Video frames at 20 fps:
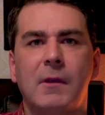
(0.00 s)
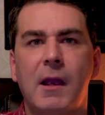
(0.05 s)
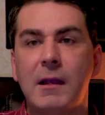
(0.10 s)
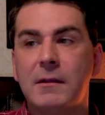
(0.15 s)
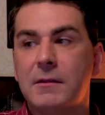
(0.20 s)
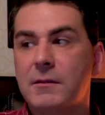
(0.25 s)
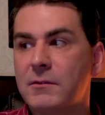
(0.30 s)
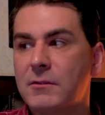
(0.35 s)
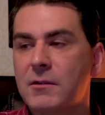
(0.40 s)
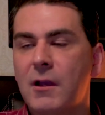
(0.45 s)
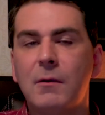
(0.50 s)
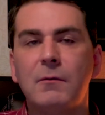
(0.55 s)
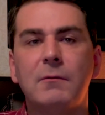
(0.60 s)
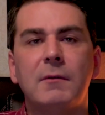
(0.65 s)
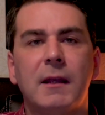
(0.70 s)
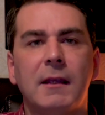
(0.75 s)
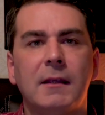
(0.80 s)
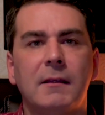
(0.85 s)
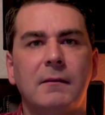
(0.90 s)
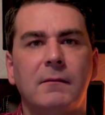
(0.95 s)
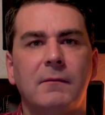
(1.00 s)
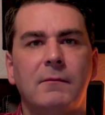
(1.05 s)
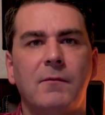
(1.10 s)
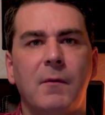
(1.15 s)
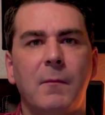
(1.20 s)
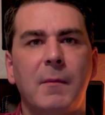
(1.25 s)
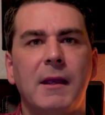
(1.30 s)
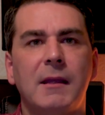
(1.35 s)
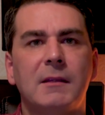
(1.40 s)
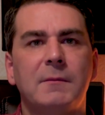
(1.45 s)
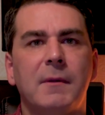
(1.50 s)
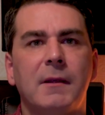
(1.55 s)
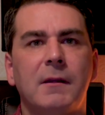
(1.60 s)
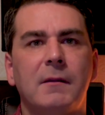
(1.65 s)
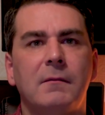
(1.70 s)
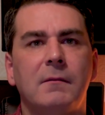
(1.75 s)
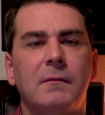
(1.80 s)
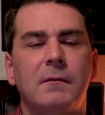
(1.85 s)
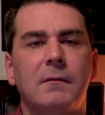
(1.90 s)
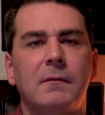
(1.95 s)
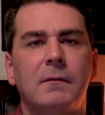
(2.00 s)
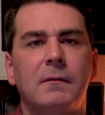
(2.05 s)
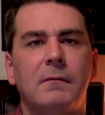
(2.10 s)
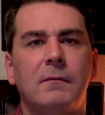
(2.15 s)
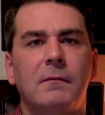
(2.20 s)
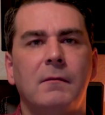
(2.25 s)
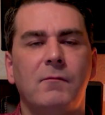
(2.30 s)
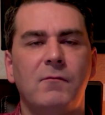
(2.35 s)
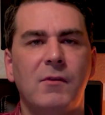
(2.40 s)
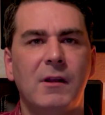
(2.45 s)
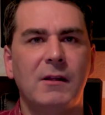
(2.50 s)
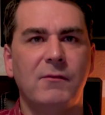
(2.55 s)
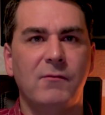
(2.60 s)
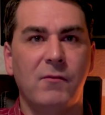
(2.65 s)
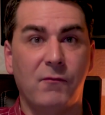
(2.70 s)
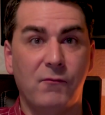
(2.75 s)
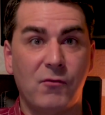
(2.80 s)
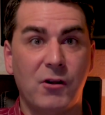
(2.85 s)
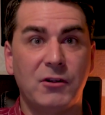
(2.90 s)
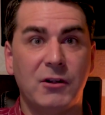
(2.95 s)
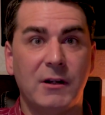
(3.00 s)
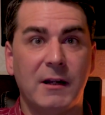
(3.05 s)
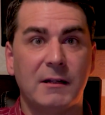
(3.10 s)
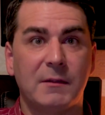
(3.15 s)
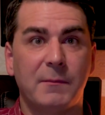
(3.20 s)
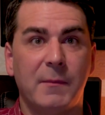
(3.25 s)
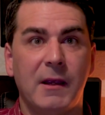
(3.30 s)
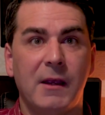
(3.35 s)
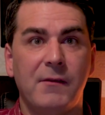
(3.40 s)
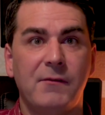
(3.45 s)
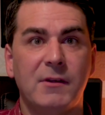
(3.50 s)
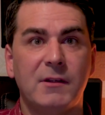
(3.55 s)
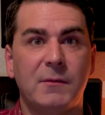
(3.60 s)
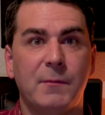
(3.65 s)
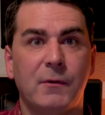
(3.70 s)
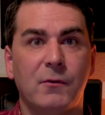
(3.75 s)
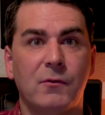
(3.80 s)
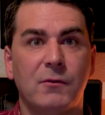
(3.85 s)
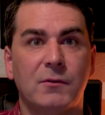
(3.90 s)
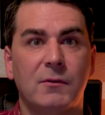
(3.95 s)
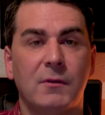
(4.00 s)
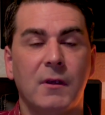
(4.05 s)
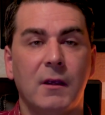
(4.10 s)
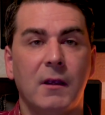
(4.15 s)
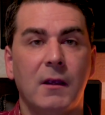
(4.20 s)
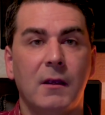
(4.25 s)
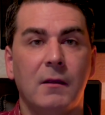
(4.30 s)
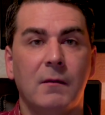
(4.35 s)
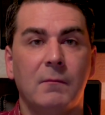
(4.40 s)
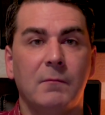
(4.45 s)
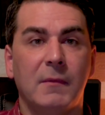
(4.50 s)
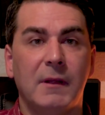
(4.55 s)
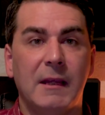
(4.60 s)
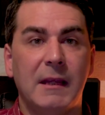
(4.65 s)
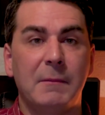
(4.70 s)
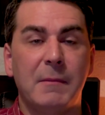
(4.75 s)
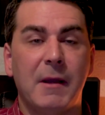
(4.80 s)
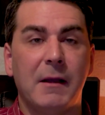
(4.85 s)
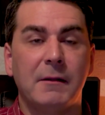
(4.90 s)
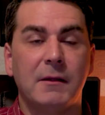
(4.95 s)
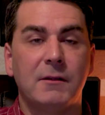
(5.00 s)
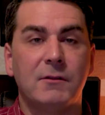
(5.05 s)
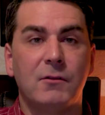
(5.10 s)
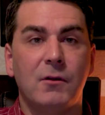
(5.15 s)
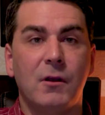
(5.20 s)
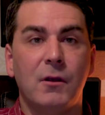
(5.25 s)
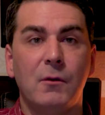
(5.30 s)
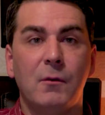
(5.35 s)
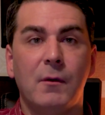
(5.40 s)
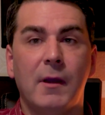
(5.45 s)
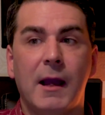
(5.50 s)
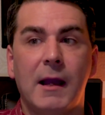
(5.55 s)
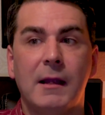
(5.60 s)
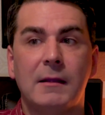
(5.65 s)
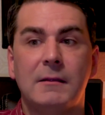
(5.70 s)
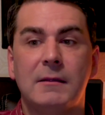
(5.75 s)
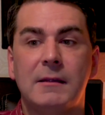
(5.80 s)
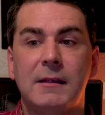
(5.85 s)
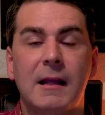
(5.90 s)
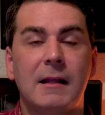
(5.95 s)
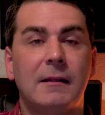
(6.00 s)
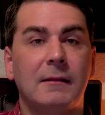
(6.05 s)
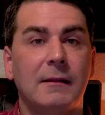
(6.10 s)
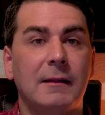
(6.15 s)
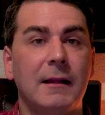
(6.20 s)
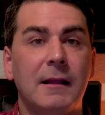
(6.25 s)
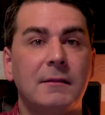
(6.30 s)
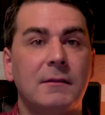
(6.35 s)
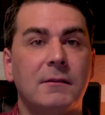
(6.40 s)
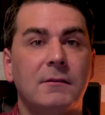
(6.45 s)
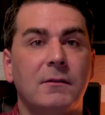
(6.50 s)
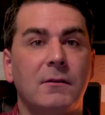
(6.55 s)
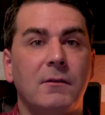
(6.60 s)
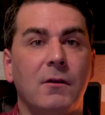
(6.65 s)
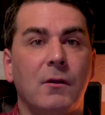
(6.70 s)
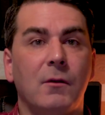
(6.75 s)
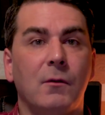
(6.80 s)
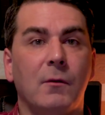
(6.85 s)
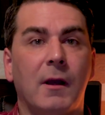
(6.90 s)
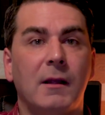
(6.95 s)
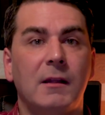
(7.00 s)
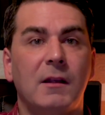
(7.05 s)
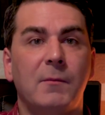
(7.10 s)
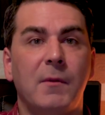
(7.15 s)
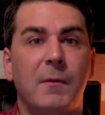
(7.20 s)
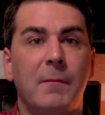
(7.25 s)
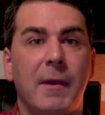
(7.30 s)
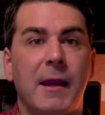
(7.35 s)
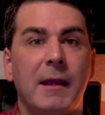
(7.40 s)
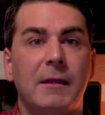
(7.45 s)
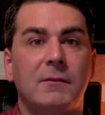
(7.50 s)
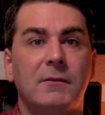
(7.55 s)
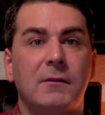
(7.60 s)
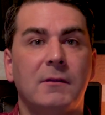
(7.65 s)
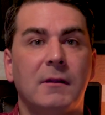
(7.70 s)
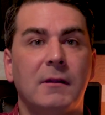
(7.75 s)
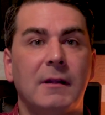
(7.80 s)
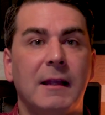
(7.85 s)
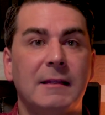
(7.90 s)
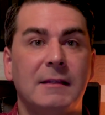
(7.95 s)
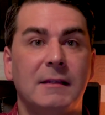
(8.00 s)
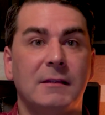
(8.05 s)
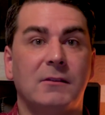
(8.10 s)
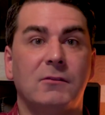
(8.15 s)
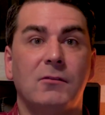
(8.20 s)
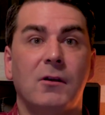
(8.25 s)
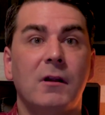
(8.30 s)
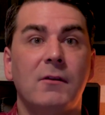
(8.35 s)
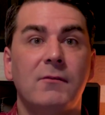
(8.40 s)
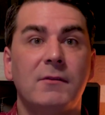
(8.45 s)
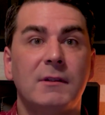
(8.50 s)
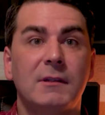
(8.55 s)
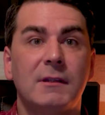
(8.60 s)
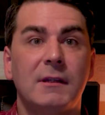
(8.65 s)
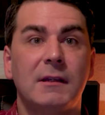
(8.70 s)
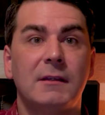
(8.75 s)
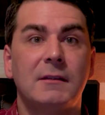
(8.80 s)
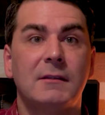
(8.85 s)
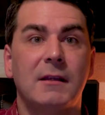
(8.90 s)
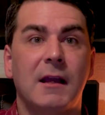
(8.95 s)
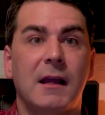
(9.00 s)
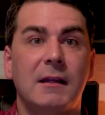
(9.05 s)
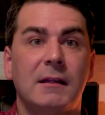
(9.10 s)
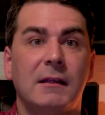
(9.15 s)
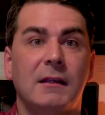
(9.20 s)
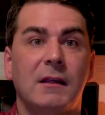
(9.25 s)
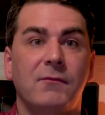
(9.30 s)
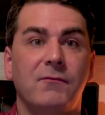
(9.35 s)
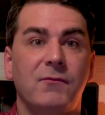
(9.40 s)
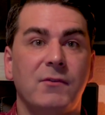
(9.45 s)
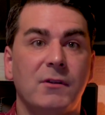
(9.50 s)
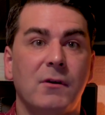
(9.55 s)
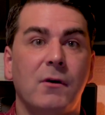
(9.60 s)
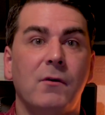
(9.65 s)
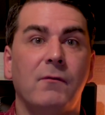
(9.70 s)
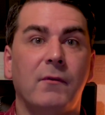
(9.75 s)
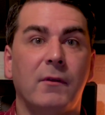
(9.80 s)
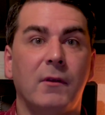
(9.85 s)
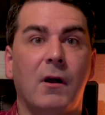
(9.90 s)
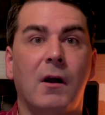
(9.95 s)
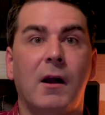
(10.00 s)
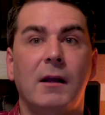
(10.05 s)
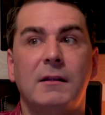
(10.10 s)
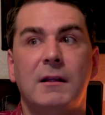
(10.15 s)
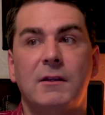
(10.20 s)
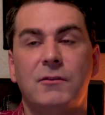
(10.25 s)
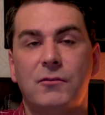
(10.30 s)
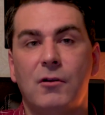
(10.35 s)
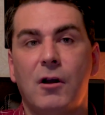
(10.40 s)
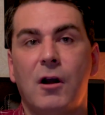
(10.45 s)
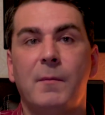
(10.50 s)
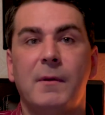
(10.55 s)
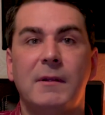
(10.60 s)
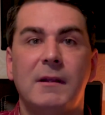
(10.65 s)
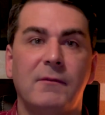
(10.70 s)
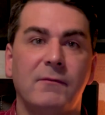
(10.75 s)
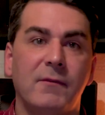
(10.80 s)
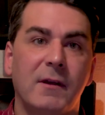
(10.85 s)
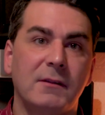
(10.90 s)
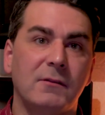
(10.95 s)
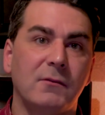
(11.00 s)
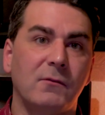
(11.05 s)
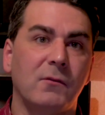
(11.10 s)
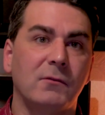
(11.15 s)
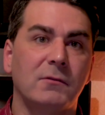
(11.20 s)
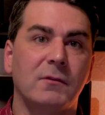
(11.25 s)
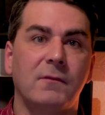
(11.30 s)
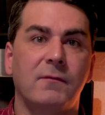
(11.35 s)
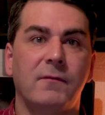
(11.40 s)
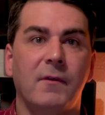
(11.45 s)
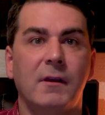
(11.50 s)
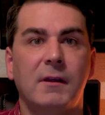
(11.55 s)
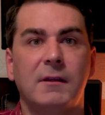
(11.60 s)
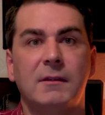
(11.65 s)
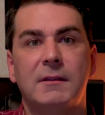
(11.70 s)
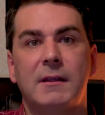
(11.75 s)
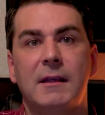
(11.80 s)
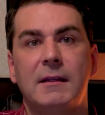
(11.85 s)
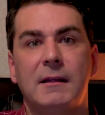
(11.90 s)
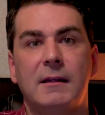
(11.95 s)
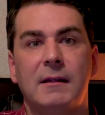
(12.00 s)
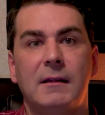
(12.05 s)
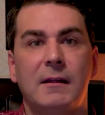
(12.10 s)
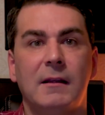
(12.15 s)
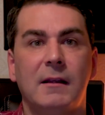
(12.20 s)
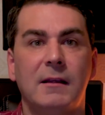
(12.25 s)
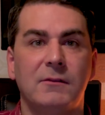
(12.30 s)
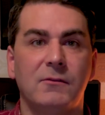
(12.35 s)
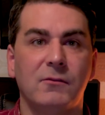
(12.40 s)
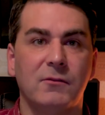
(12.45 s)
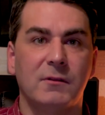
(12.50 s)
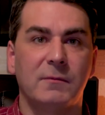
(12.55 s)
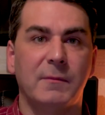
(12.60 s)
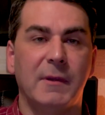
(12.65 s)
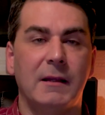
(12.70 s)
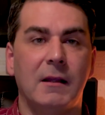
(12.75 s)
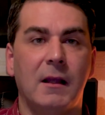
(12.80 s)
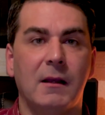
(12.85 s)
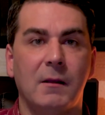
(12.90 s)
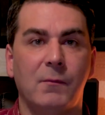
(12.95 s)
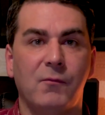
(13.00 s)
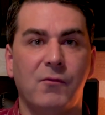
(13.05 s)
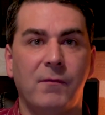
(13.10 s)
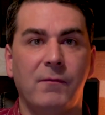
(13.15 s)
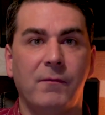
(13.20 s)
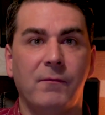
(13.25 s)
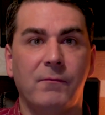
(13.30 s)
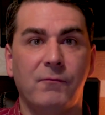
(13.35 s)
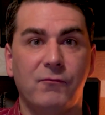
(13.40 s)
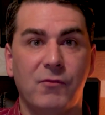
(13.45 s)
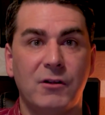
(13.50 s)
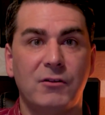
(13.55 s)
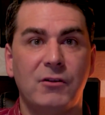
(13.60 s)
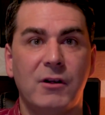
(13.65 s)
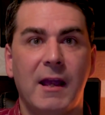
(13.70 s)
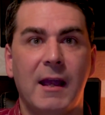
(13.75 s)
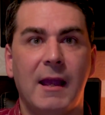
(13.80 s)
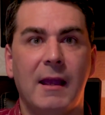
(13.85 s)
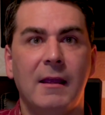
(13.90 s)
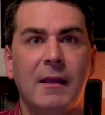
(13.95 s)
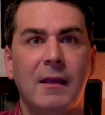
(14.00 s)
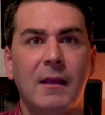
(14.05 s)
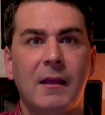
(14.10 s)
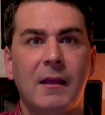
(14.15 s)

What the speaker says: going to Sony for me has been a really refreshing experience, because the E-mount is new and the lenses are new, and they've been made to the latest tolerances, and they can resolve a lot, and they're sharp and they're fast at autofocusing, and it's just been like a breath of fresh air.